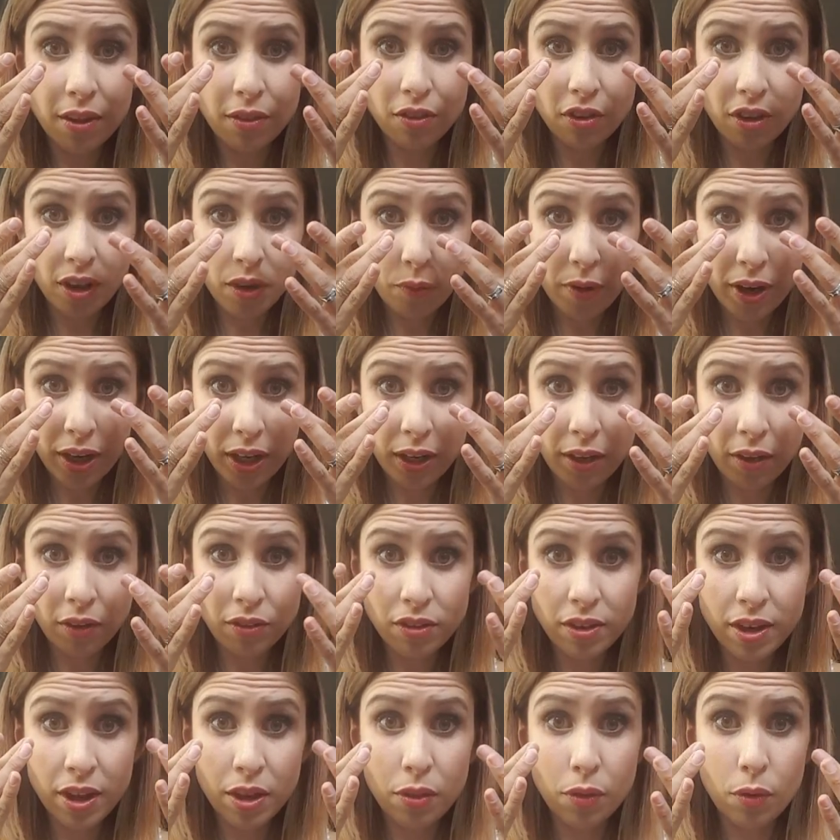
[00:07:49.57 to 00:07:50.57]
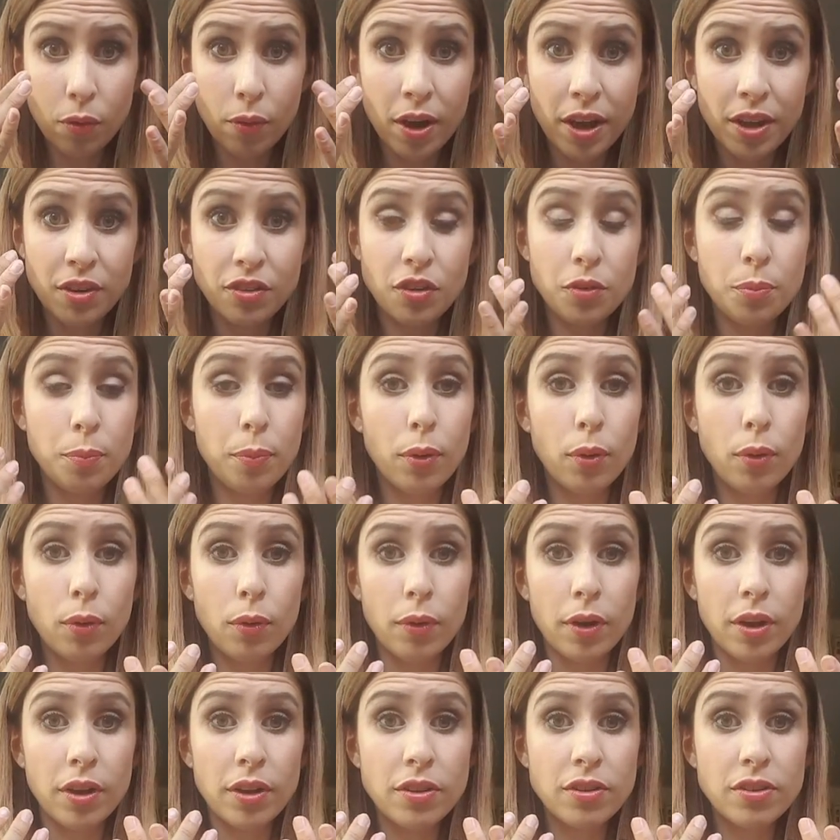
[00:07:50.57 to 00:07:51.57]
directly underneath your eyes is
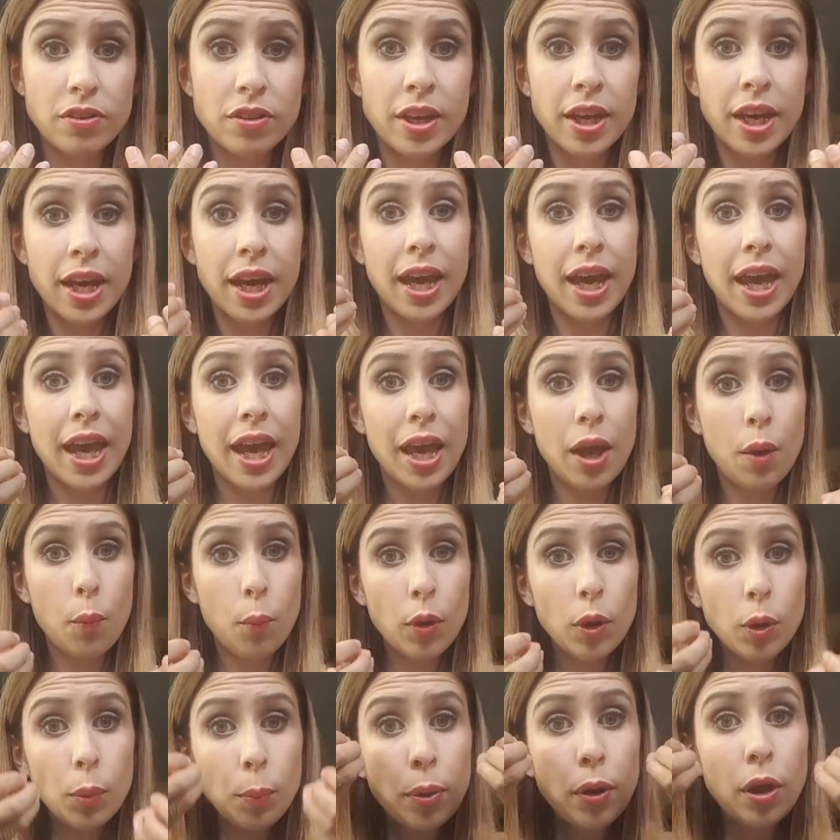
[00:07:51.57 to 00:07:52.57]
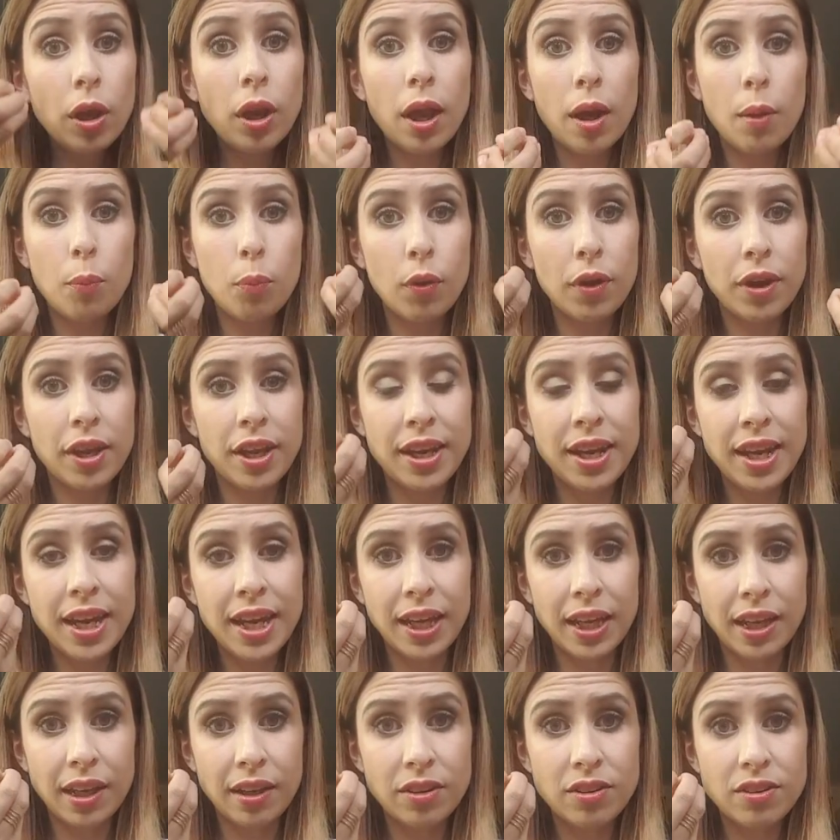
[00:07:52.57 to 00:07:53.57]
porous, it will pull up what it
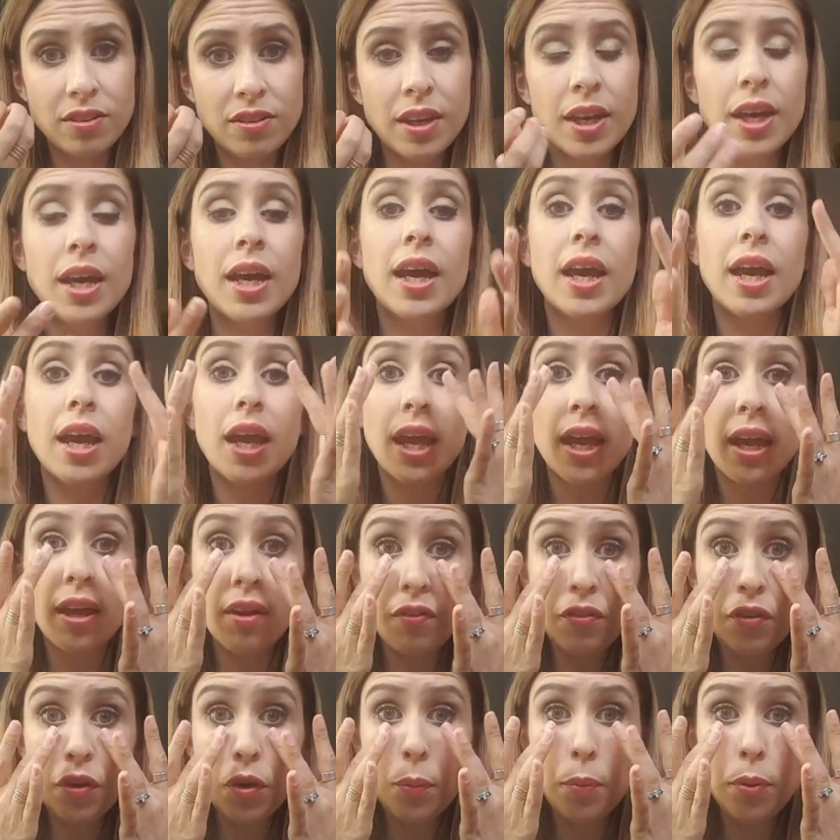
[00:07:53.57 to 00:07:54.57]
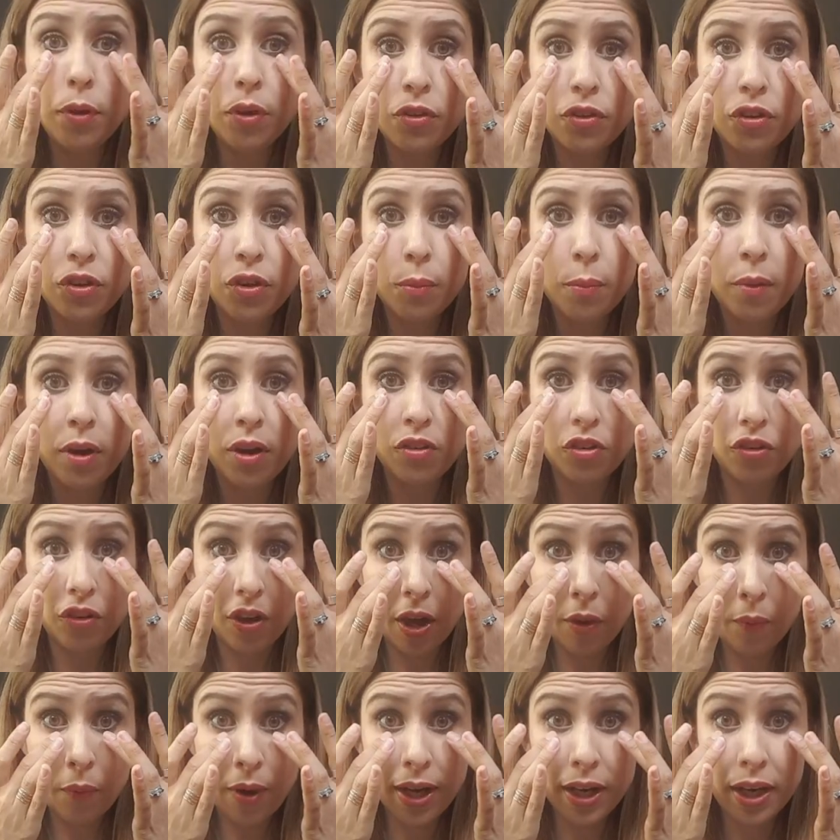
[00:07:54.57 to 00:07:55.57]
needs. If you put too much
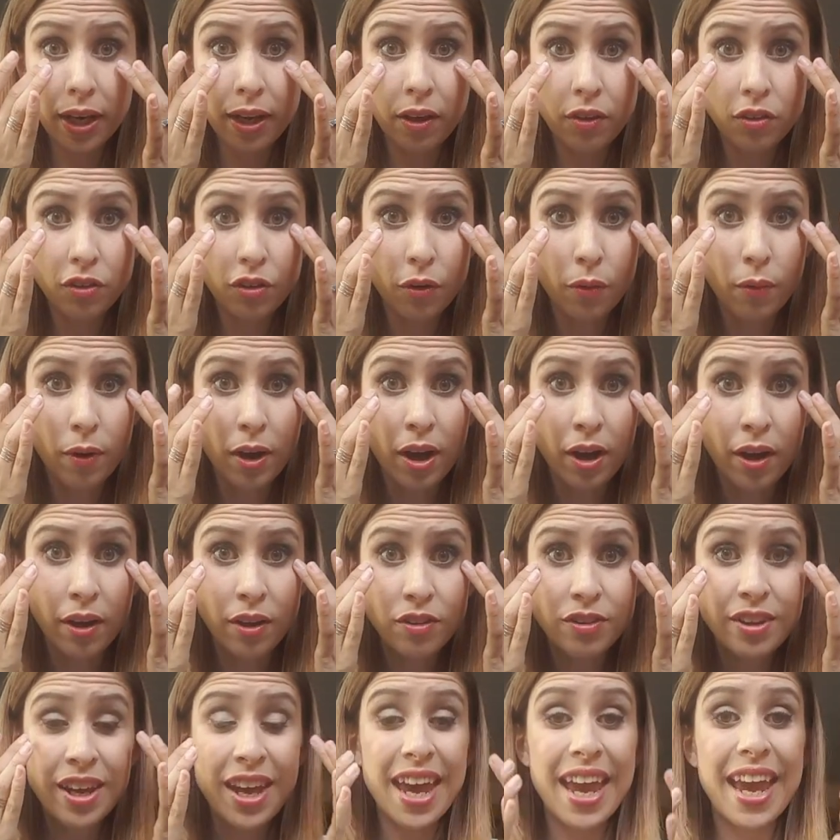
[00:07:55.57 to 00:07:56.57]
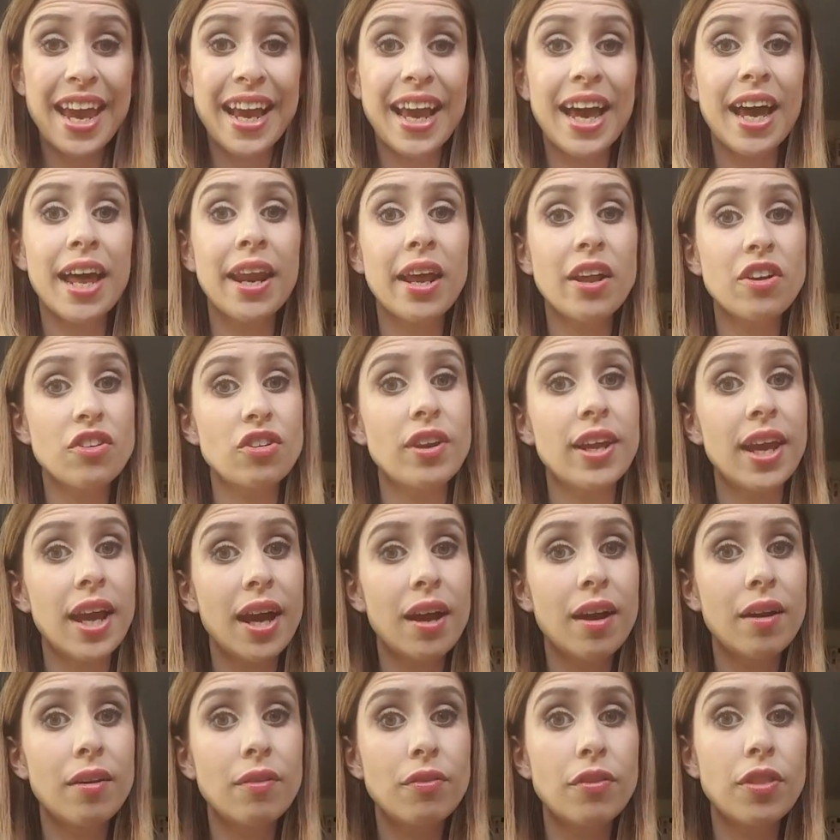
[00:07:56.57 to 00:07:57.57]
directly under your eyes, it can actually
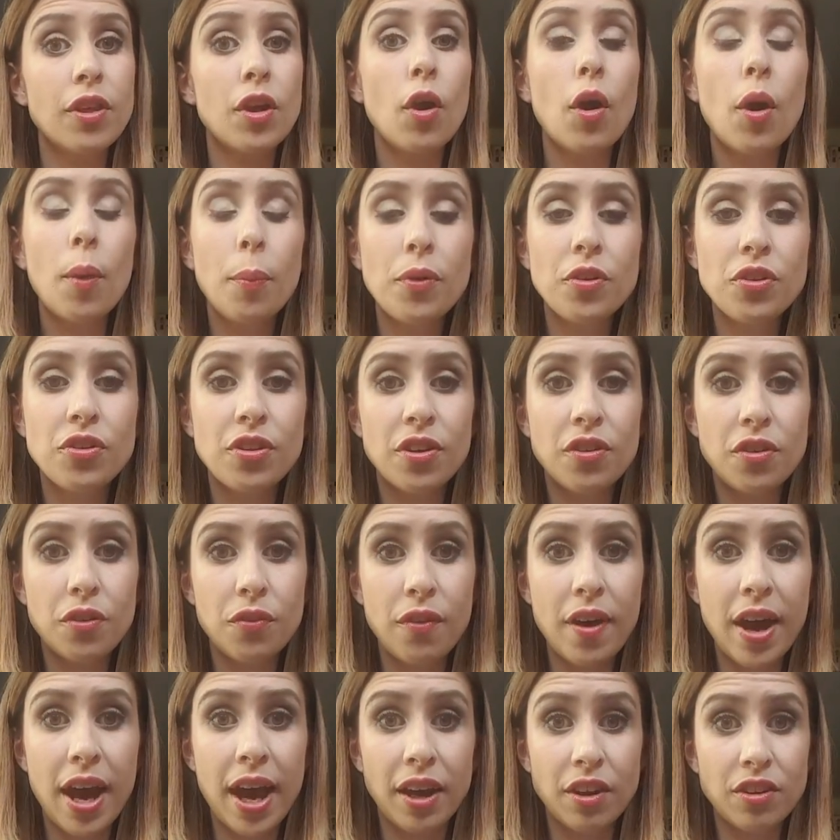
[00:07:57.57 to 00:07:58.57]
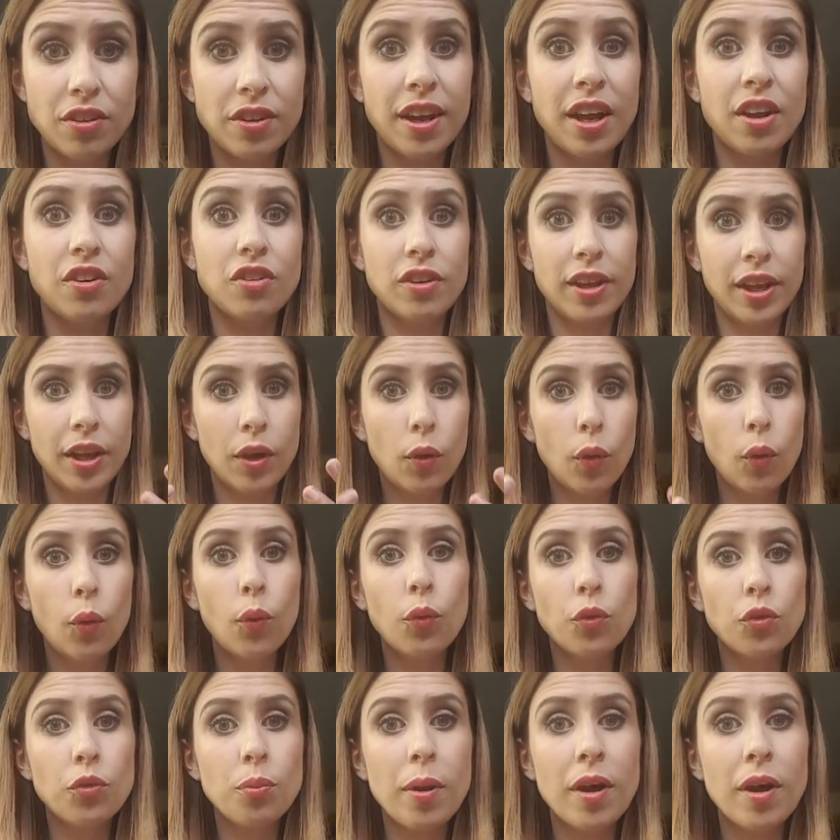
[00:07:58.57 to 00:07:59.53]
have the opposite effect and actually cause